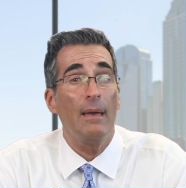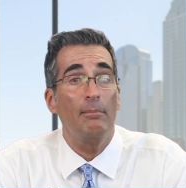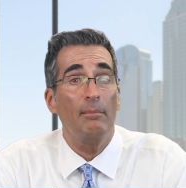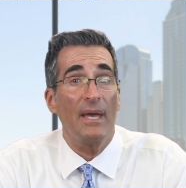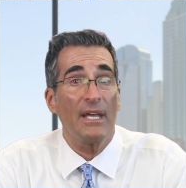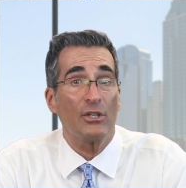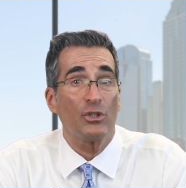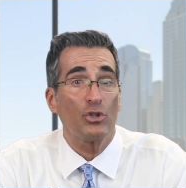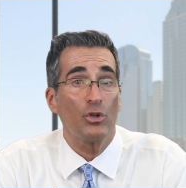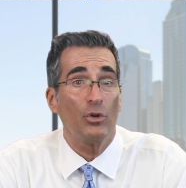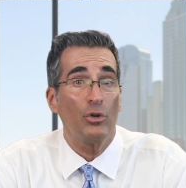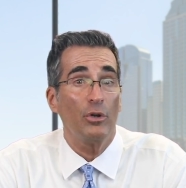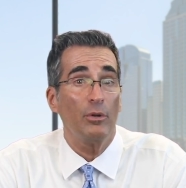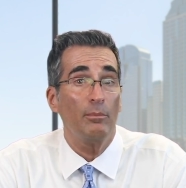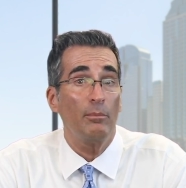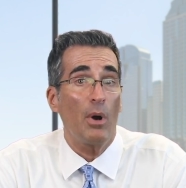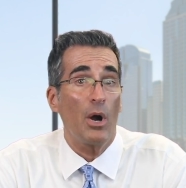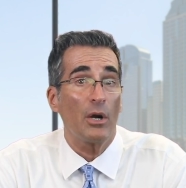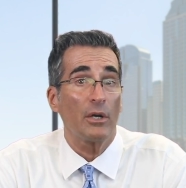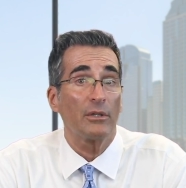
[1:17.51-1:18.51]
Make sure to
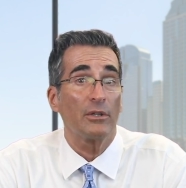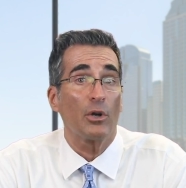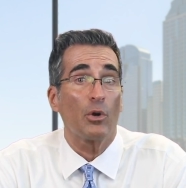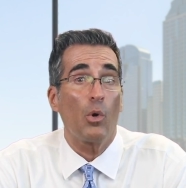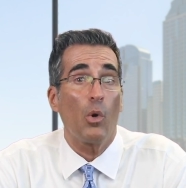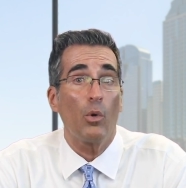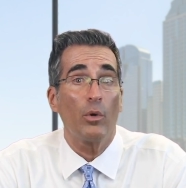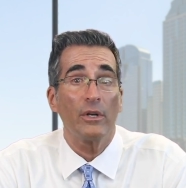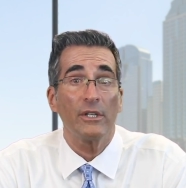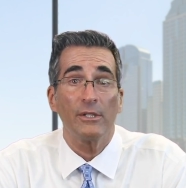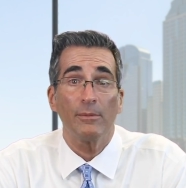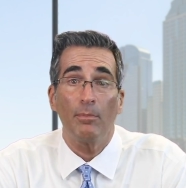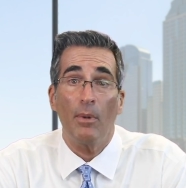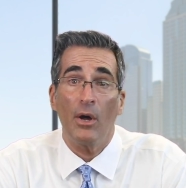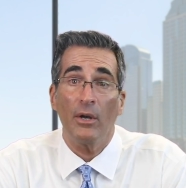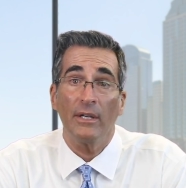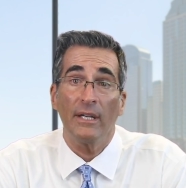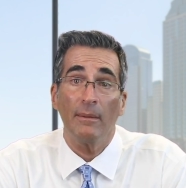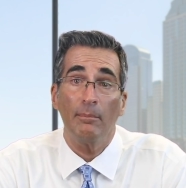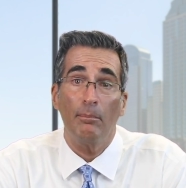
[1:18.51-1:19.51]
mark the
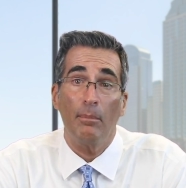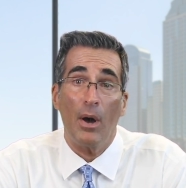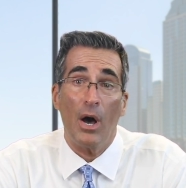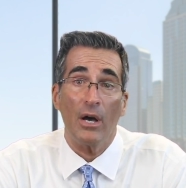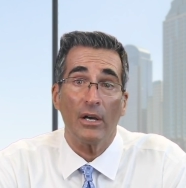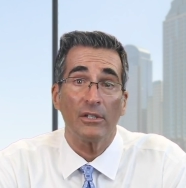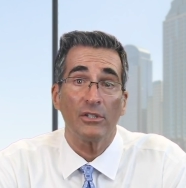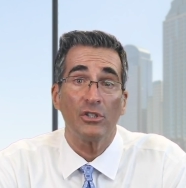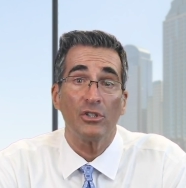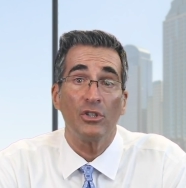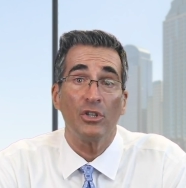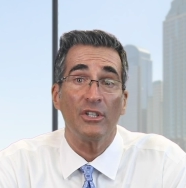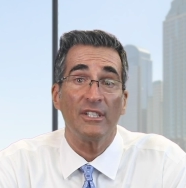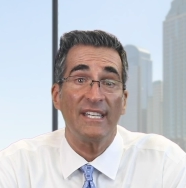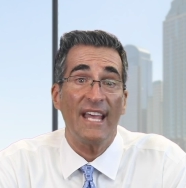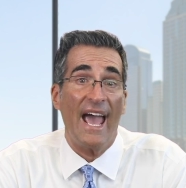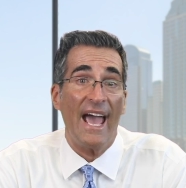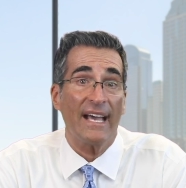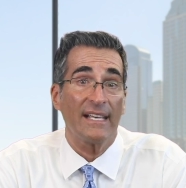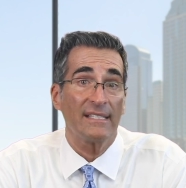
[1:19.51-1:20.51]
corresponding box to
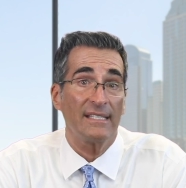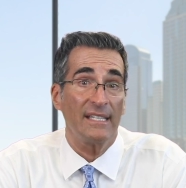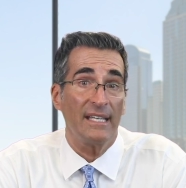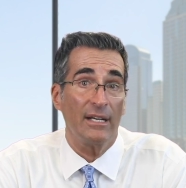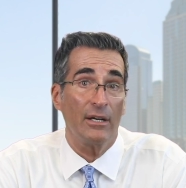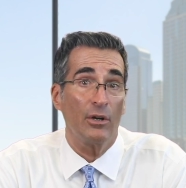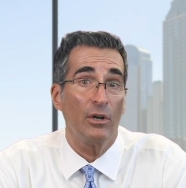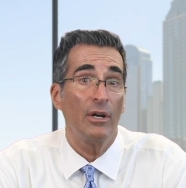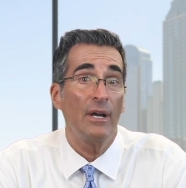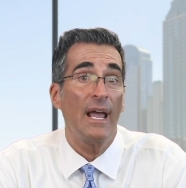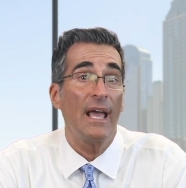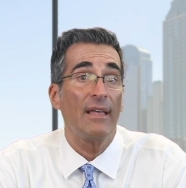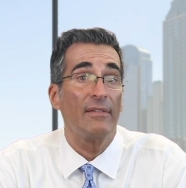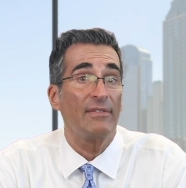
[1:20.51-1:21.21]
tax year